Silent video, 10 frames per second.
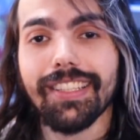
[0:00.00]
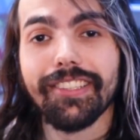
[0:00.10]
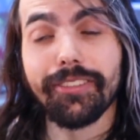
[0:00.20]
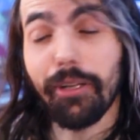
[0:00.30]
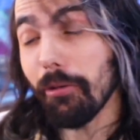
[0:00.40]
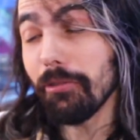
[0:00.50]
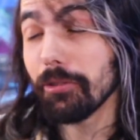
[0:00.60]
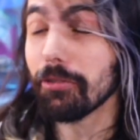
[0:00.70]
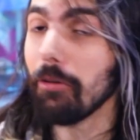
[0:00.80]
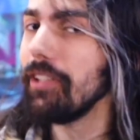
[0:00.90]
so
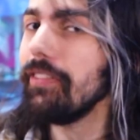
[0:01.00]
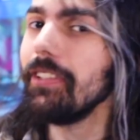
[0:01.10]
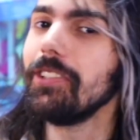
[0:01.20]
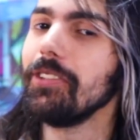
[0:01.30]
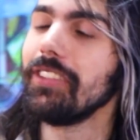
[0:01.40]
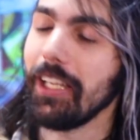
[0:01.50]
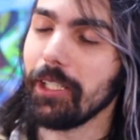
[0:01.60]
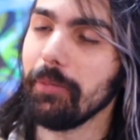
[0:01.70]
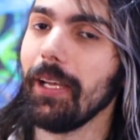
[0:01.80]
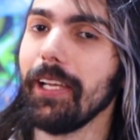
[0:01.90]
you don't even need to set
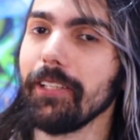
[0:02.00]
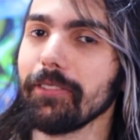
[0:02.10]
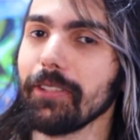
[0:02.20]
up anything.